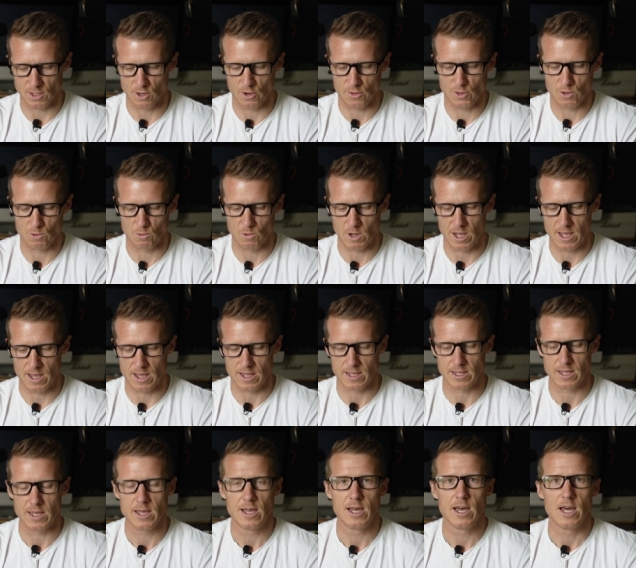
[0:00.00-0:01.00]
on the
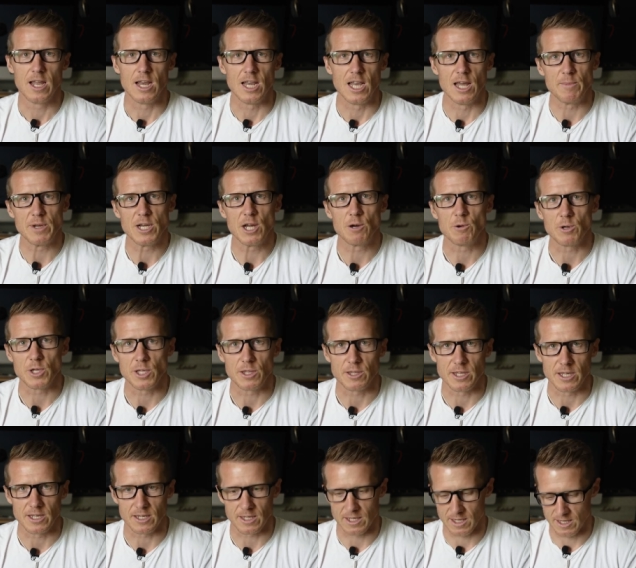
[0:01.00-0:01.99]
way let me know what you
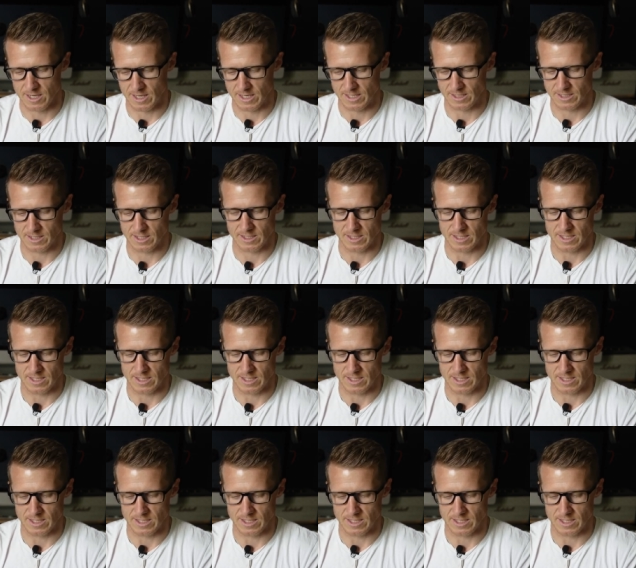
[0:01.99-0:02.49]
think, guys.